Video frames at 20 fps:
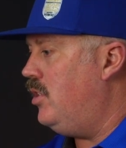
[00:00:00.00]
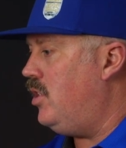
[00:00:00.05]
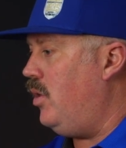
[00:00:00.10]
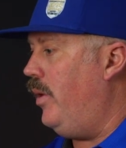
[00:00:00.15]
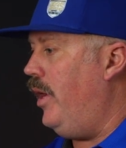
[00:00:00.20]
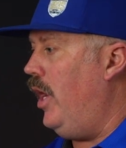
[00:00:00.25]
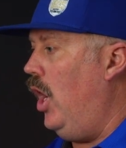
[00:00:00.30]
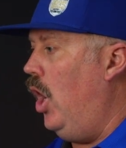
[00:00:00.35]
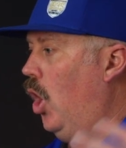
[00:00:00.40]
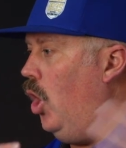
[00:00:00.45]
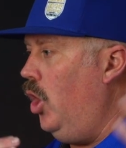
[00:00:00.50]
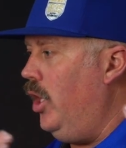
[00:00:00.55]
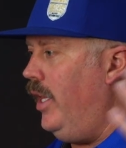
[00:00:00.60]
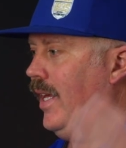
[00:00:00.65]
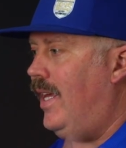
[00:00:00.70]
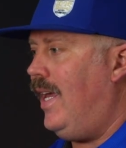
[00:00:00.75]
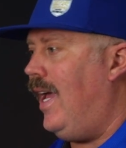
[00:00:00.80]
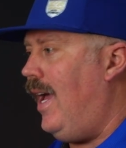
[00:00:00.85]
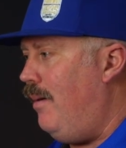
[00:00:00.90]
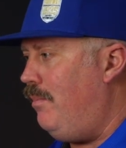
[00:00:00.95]
So we only
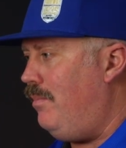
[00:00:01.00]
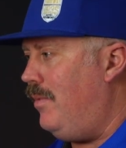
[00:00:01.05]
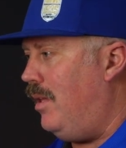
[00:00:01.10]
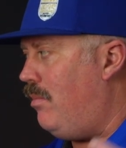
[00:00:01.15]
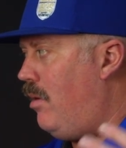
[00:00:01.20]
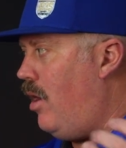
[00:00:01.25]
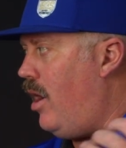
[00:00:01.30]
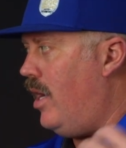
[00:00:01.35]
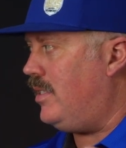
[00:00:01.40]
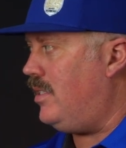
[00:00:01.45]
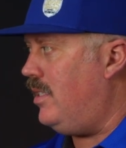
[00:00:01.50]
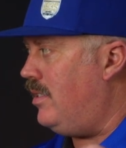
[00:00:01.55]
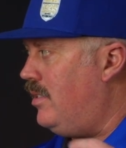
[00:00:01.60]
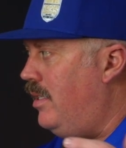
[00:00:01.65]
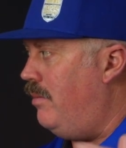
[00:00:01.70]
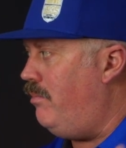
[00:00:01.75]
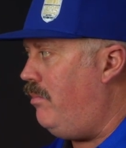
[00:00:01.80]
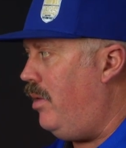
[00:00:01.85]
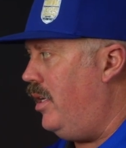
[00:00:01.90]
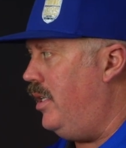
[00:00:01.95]
kept the bosses
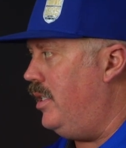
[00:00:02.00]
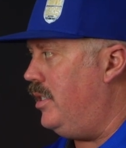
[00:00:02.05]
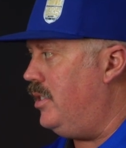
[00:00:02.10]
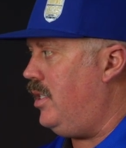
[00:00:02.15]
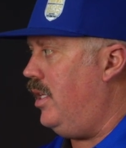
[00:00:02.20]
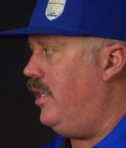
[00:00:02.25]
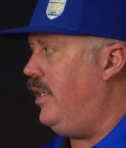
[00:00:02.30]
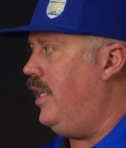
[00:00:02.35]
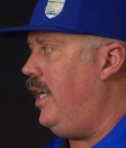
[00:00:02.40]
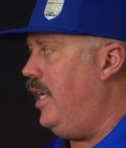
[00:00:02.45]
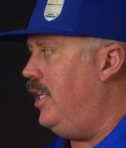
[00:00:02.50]
and bungs on the